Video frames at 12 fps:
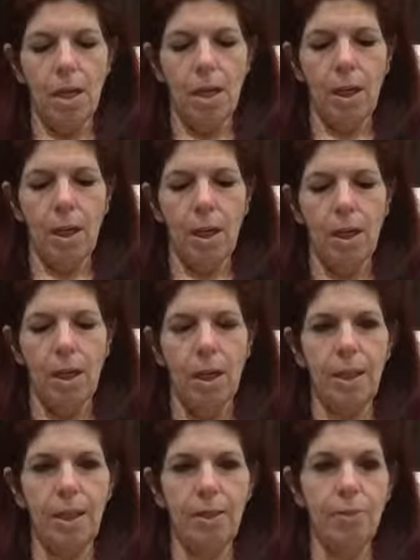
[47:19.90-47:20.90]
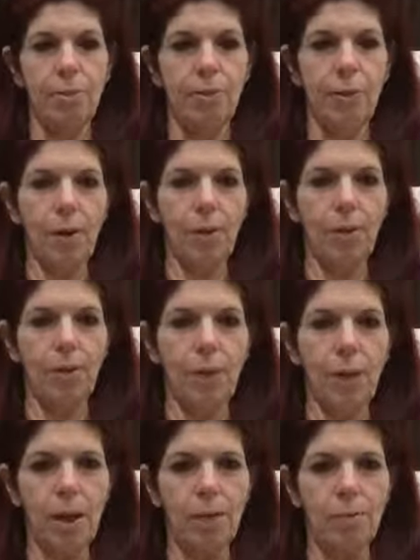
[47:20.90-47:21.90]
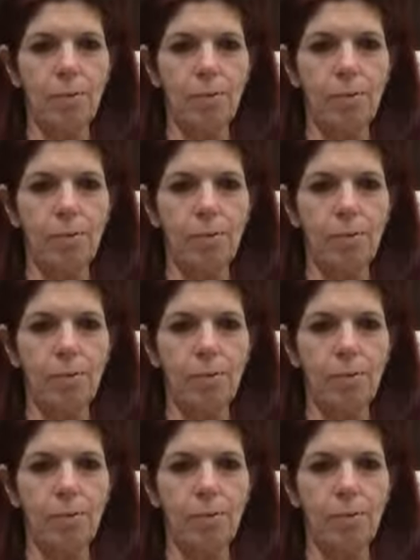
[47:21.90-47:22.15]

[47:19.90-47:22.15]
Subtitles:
And he is the father of lies.